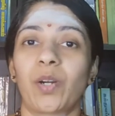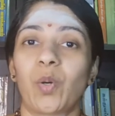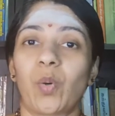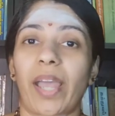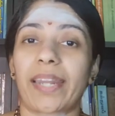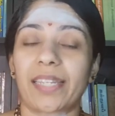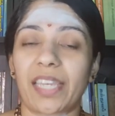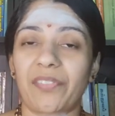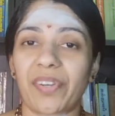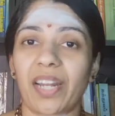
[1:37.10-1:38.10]
who had
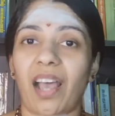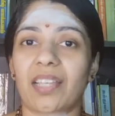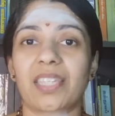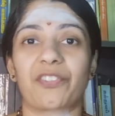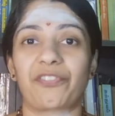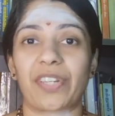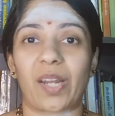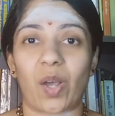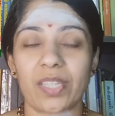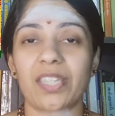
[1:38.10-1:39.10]
given us the
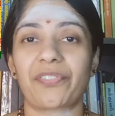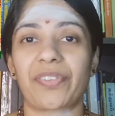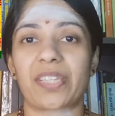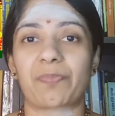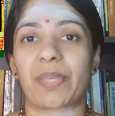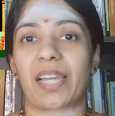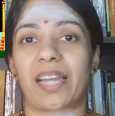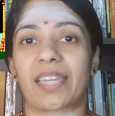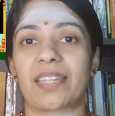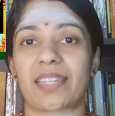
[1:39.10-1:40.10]
philosophies
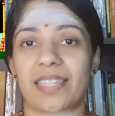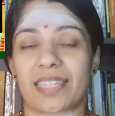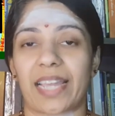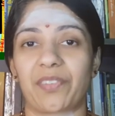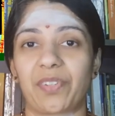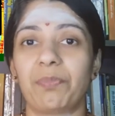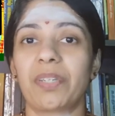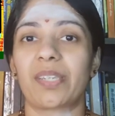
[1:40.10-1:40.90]
behind Saivam